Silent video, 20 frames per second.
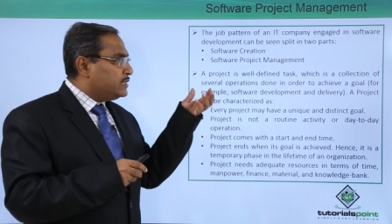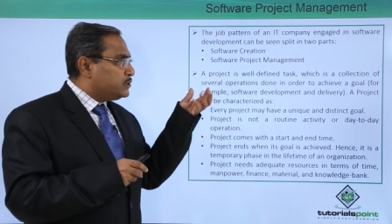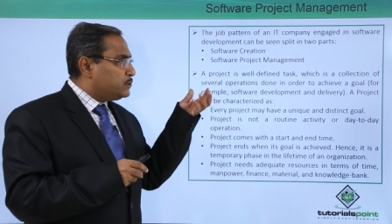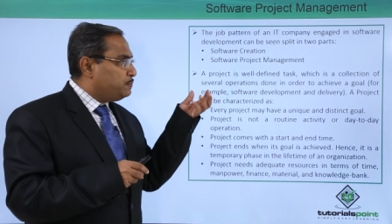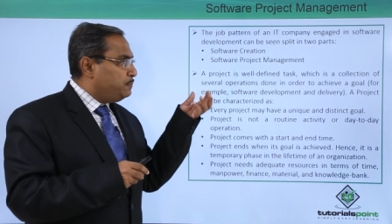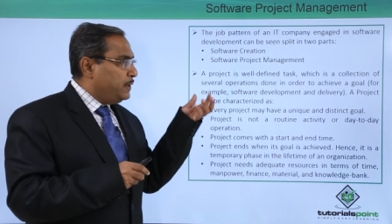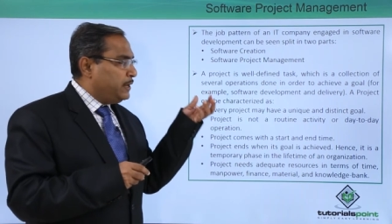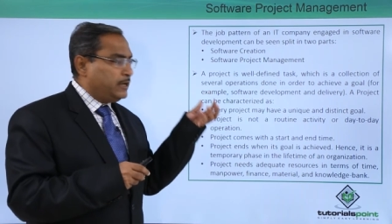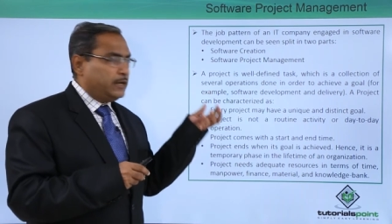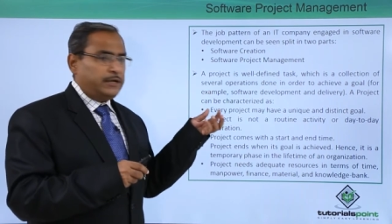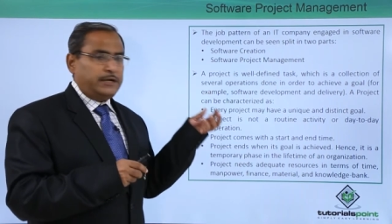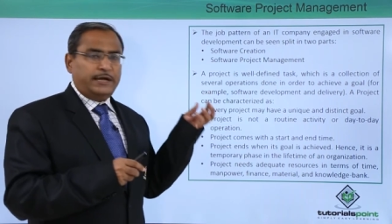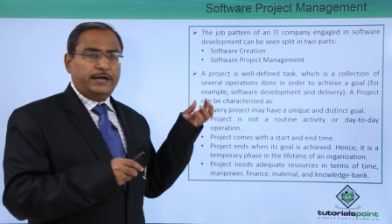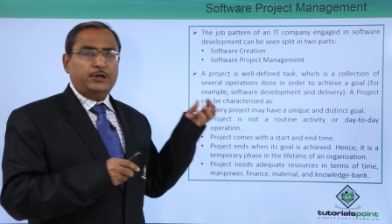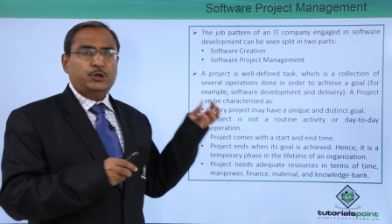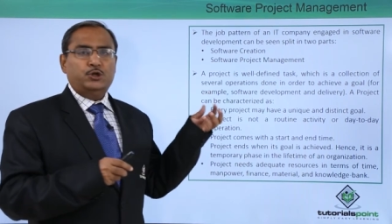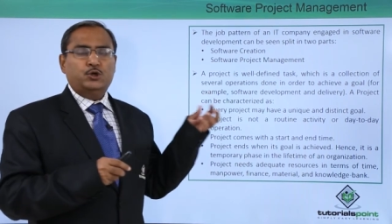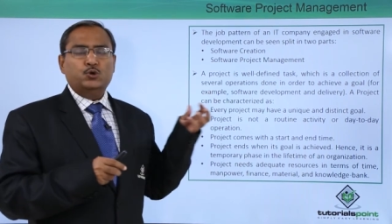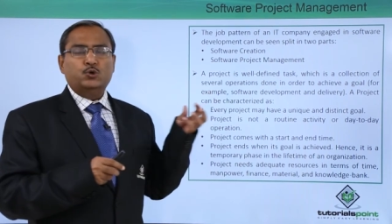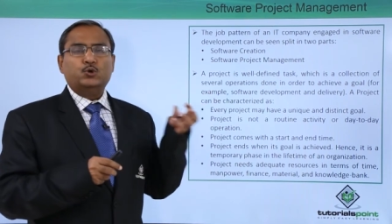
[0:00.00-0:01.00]
split it
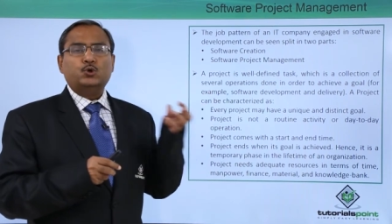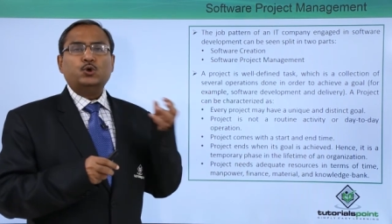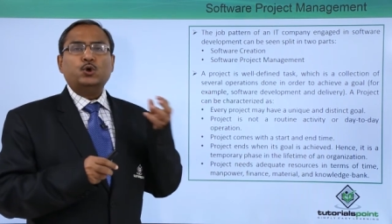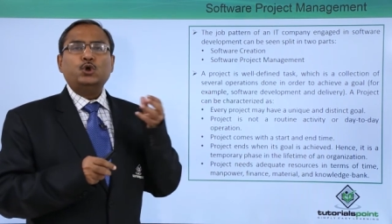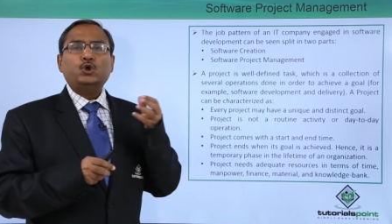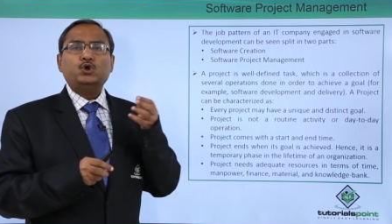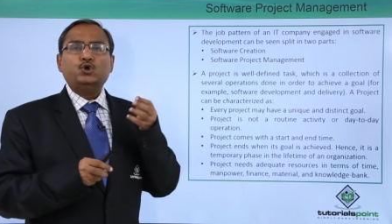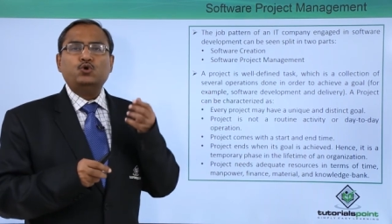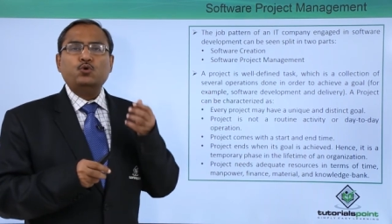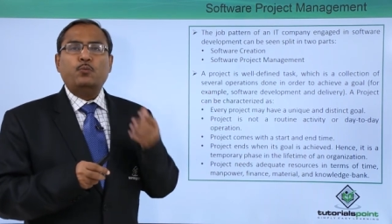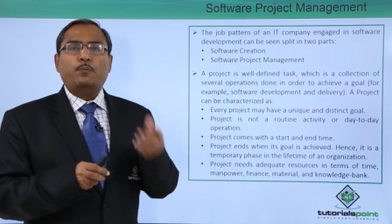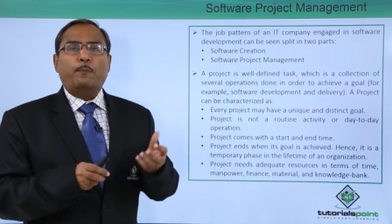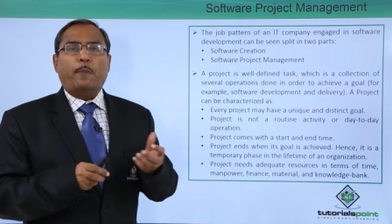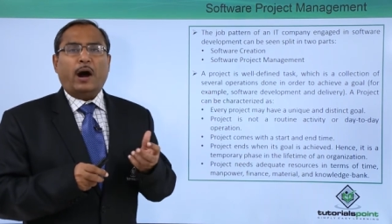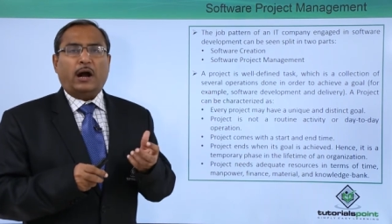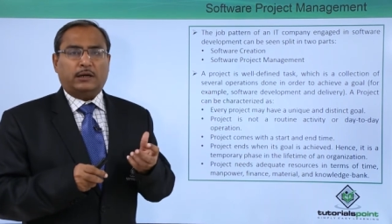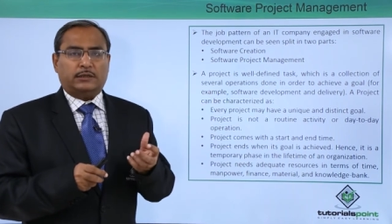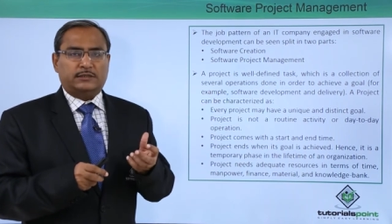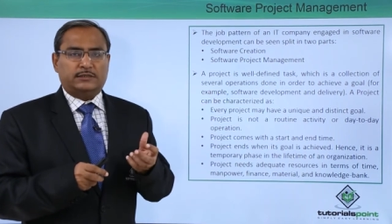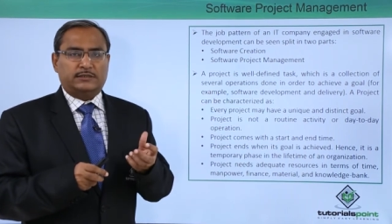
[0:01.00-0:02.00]
into two
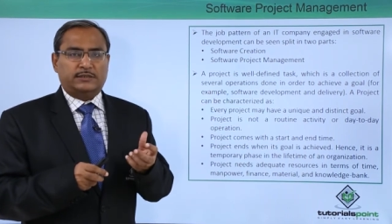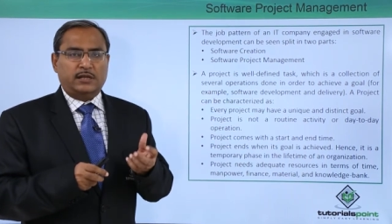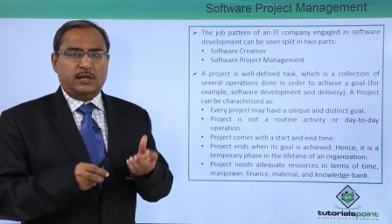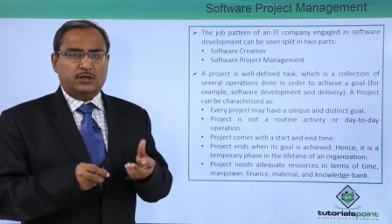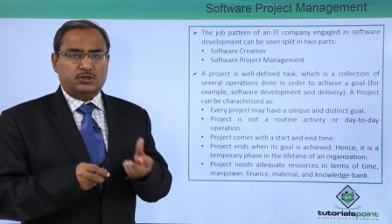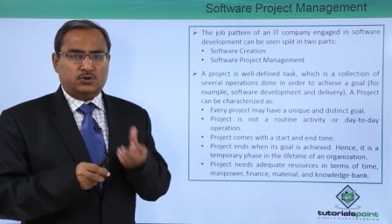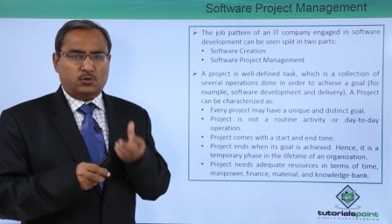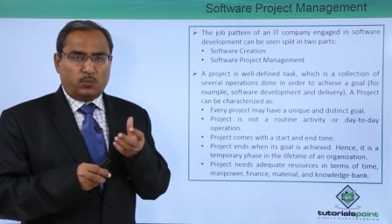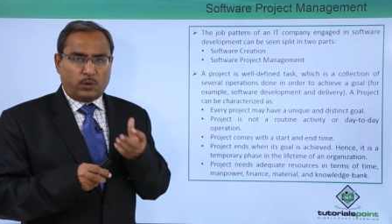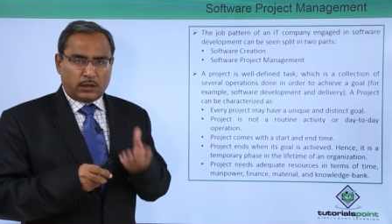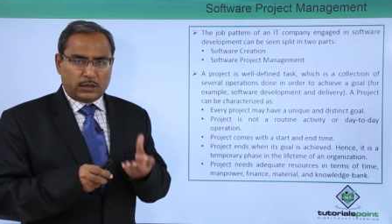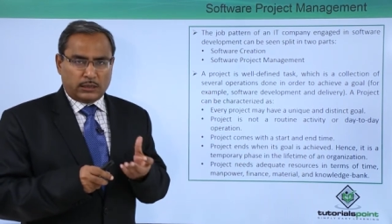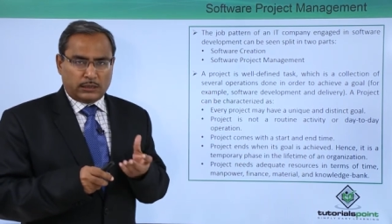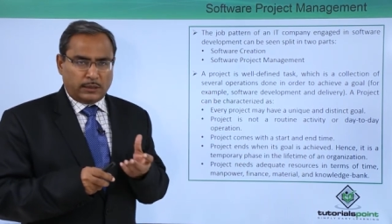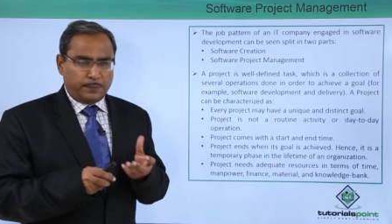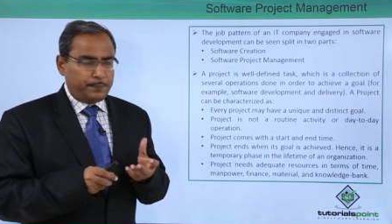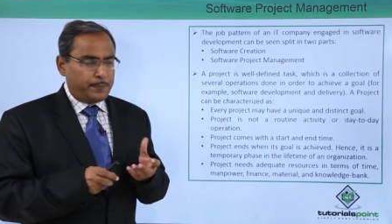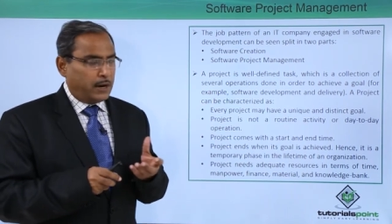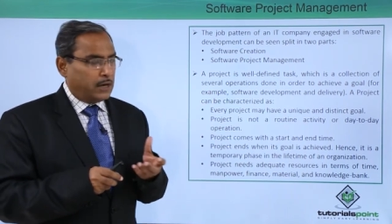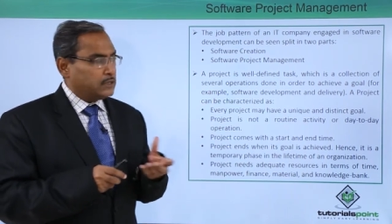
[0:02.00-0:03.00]
parts. So what are
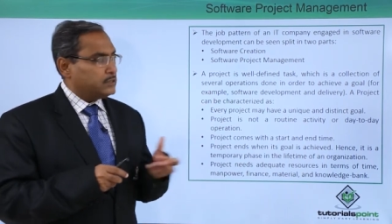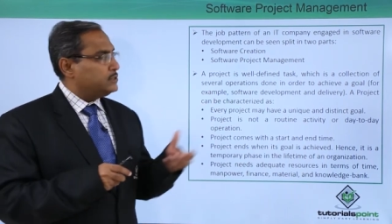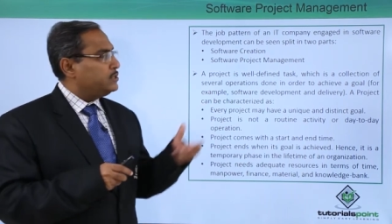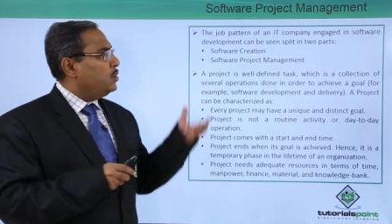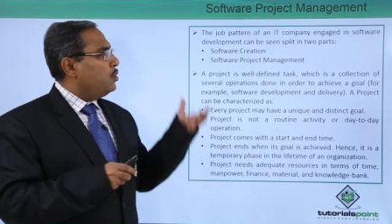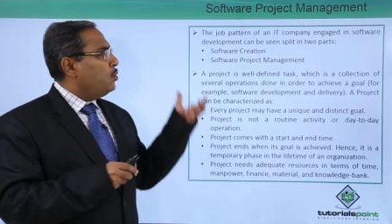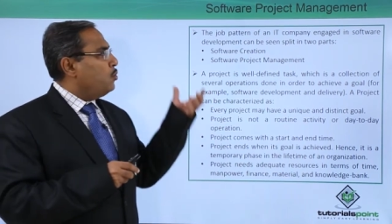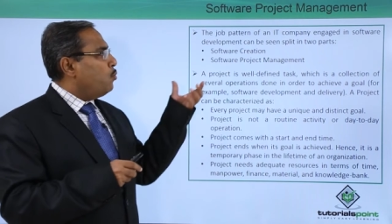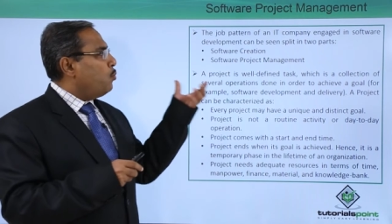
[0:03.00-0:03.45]
the parts?